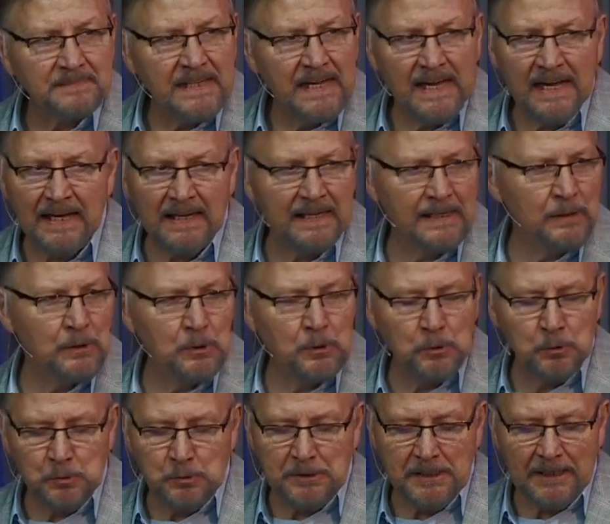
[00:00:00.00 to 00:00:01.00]

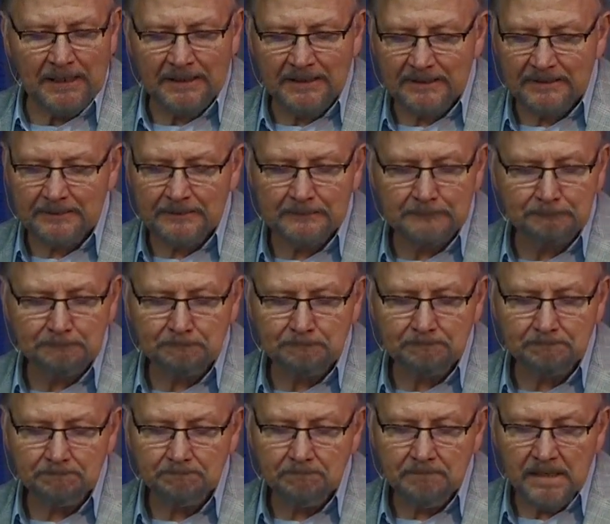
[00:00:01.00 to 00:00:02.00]
Hallelujah.
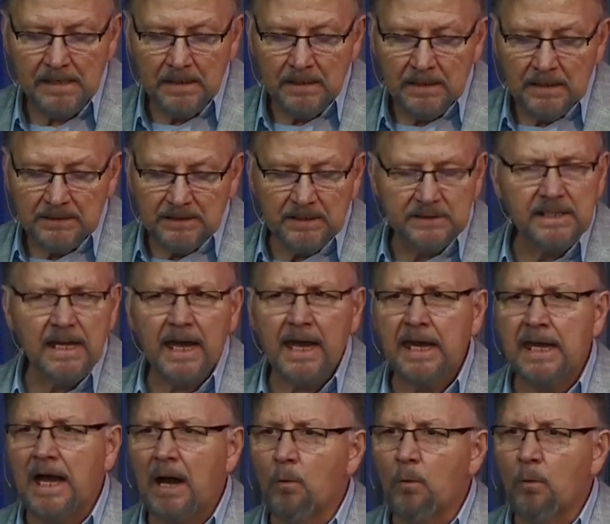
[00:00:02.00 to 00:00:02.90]
Today,